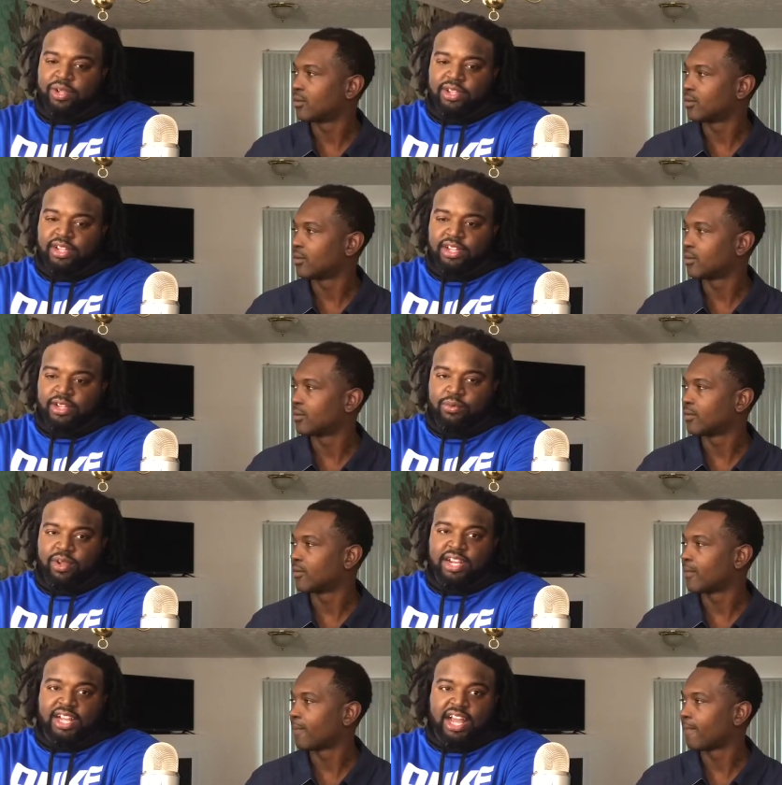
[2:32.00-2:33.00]
Speaker 1: with the, uh,
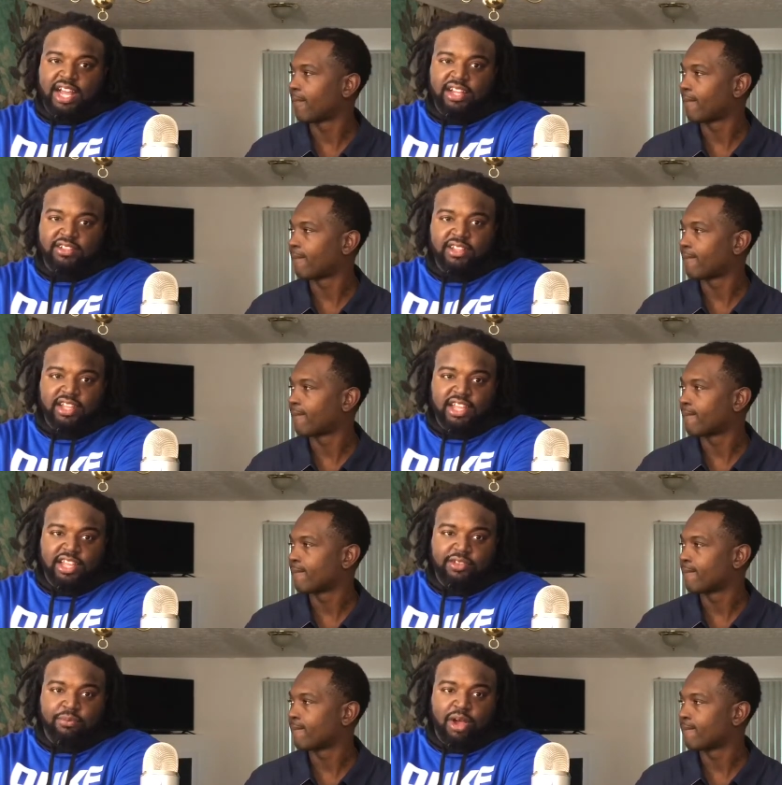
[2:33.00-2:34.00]
one of the guys.
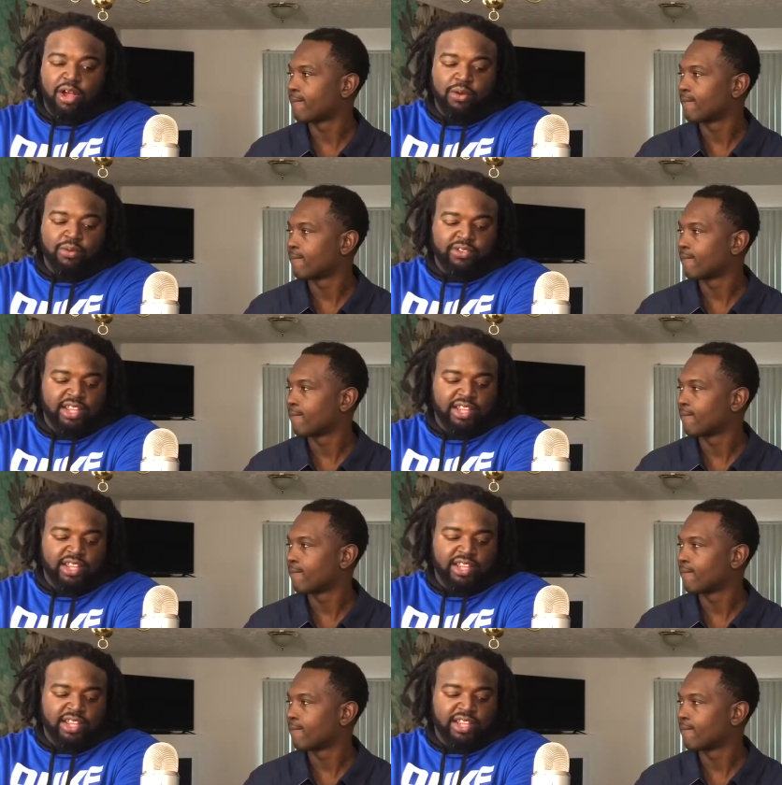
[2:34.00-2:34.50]
His mom was